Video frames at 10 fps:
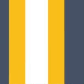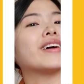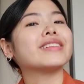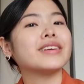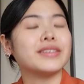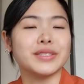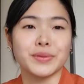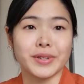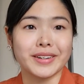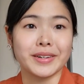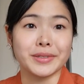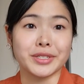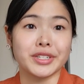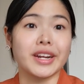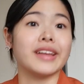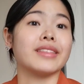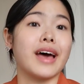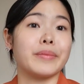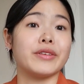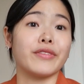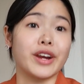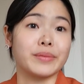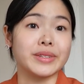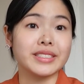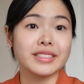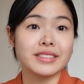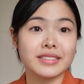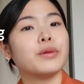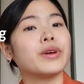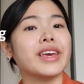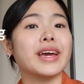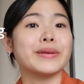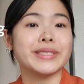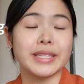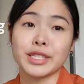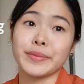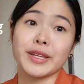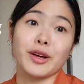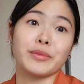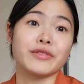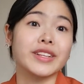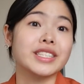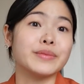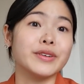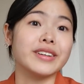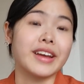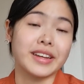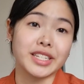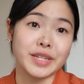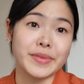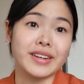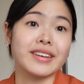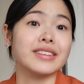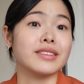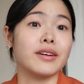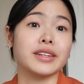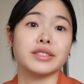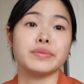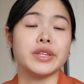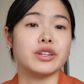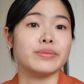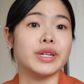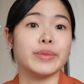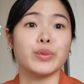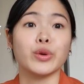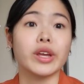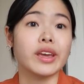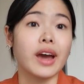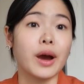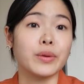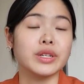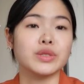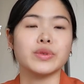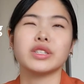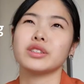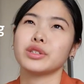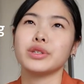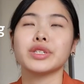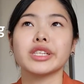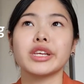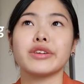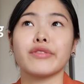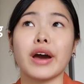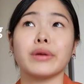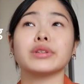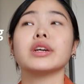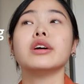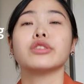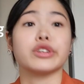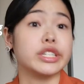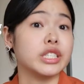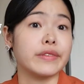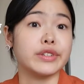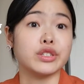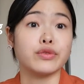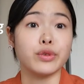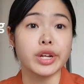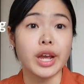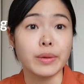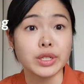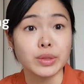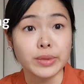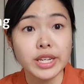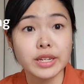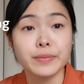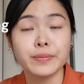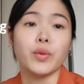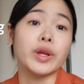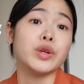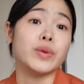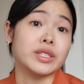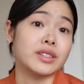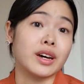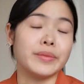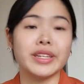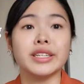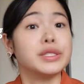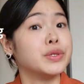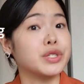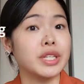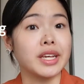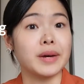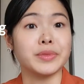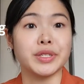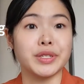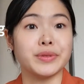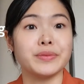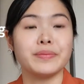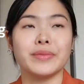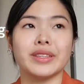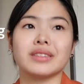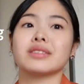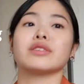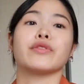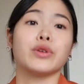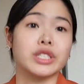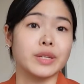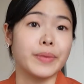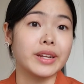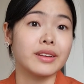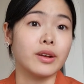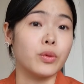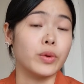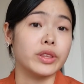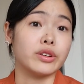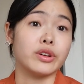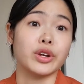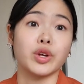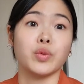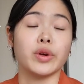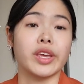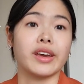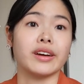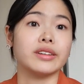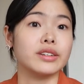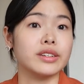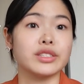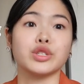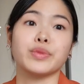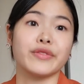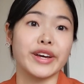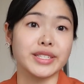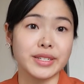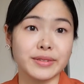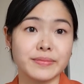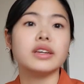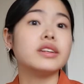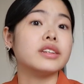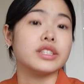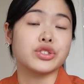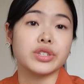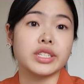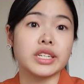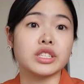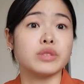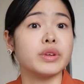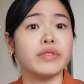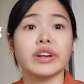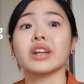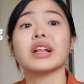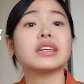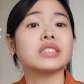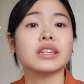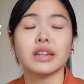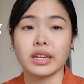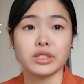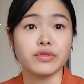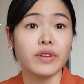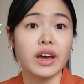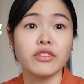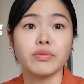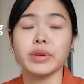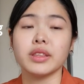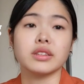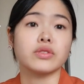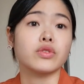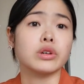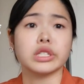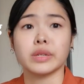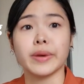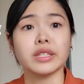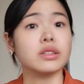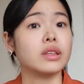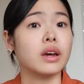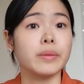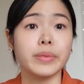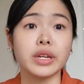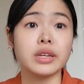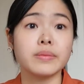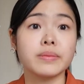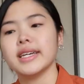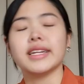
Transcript: Finally, onto work culture and lab environment. Working hours tend to be a lot more flexible in academia, as long as you meet your minimum working hours, which is usually around 37 to 40 hours a week. When you want to come in is usually up to you, but this is of course dependent on whether or not you're working under a supervisor. In industry, it tends to be very classic 9-to-5, but this of course depends on the company.